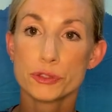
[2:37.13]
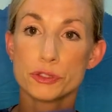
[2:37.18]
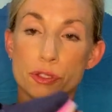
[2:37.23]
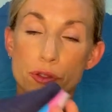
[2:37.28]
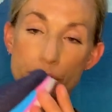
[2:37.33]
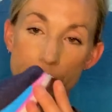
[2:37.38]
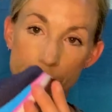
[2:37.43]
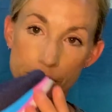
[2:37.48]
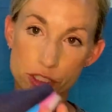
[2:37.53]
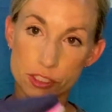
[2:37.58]

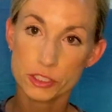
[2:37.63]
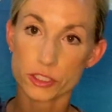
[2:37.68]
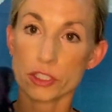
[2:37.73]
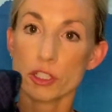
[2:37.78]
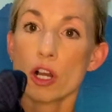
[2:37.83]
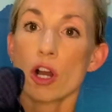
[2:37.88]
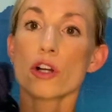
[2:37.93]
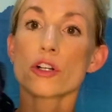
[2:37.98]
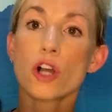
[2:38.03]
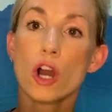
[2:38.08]
So this
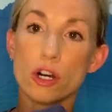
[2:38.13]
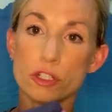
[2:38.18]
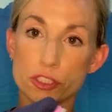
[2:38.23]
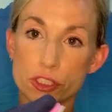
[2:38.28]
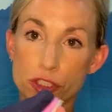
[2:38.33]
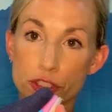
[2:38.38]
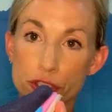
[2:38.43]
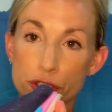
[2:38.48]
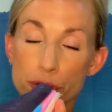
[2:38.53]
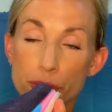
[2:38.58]

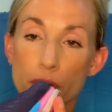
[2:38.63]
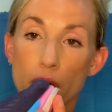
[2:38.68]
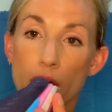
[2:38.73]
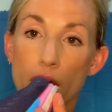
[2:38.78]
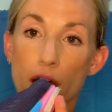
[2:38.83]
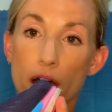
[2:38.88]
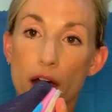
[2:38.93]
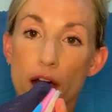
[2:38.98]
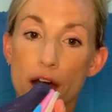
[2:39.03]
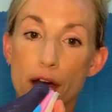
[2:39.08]
causes you
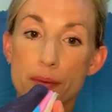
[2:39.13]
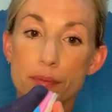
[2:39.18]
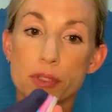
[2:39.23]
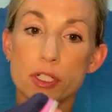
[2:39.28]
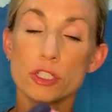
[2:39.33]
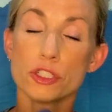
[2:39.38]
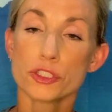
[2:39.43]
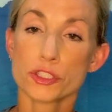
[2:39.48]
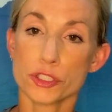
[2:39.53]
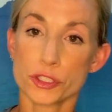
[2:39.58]

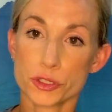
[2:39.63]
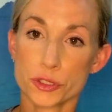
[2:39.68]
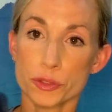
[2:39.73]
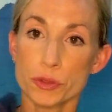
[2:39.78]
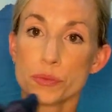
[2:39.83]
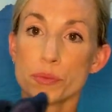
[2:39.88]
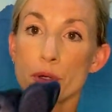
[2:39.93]
to